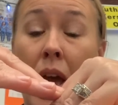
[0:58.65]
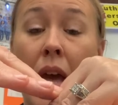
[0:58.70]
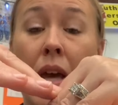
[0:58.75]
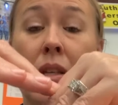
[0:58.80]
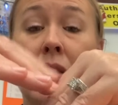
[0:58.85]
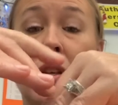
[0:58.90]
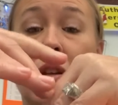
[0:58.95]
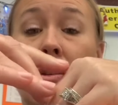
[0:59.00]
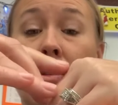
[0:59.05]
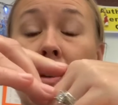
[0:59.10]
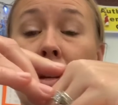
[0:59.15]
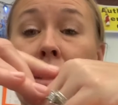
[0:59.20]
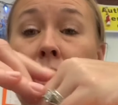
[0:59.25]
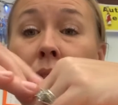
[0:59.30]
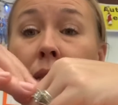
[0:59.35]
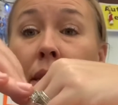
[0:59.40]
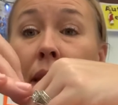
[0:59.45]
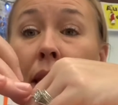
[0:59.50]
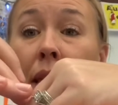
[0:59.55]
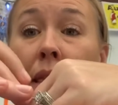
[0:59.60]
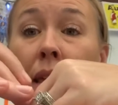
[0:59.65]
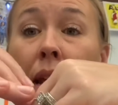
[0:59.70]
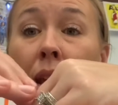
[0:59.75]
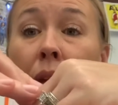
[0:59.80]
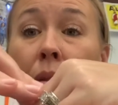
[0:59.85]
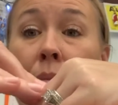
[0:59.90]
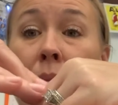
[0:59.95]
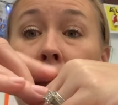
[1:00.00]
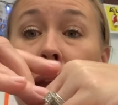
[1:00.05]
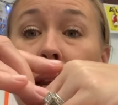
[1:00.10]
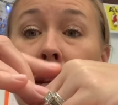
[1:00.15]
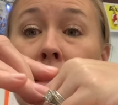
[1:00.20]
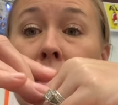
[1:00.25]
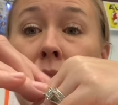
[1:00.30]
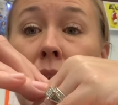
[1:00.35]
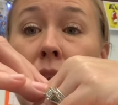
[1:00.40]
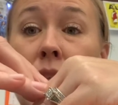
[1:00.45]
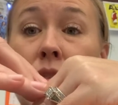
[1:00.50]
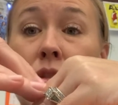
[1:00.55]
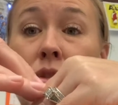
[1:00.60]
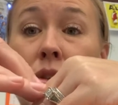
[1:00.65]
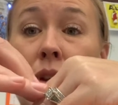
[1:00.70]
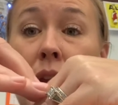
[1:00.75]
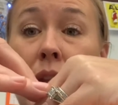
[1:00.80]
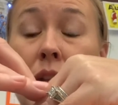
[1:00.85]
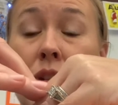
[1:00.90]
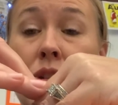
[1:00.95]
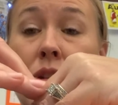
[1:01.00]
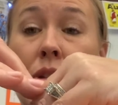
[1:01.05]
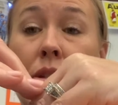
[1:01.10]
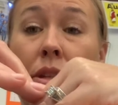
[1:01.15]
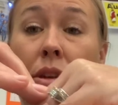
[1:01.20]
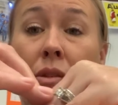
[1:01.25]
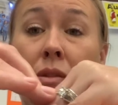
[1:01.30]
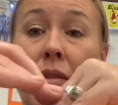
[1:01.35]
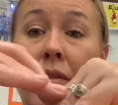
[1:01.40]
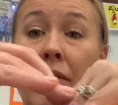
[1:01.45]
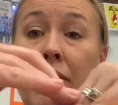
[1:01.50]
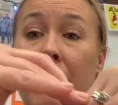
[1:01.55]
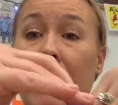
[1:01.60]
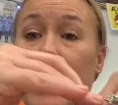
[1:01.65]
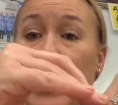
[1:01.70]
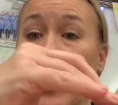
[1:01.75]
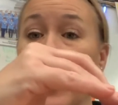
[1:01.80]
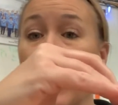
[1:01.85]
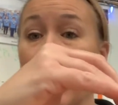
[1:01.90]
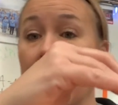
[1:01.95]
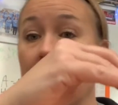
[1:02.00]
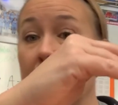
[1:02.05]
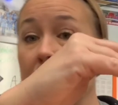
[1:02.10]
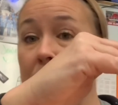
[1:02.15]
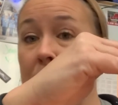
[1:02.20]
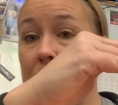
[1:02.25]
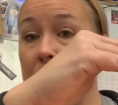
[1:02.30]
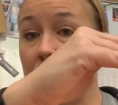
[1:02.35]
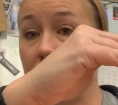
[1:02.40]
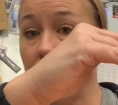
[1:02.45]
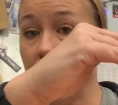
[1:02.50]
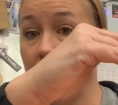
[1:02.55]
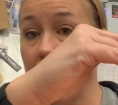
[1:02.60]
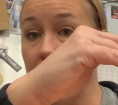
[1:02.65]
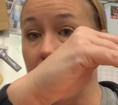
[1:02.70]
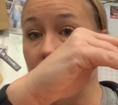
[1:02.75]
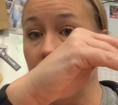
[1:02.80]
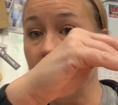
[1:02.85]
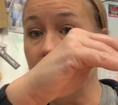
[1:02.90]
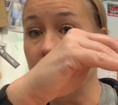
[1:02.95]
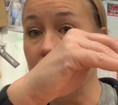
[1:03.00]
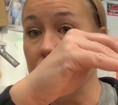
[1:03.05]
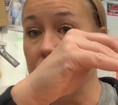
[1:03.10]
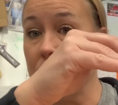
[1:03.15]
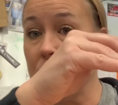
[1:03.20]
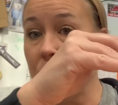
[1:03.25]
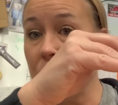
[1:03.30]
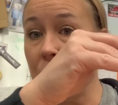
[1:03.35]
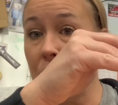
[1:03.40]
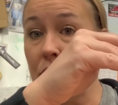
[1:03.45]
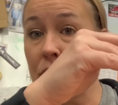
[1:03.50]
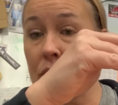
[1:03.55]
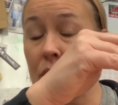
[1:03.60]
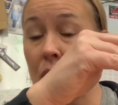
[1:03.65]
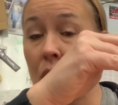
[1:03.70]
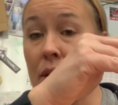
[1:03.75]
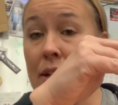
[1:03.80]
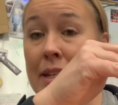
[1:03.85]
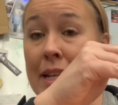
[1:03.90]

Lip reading: So you can see that it makes a trench. So the V is the trench. So there's that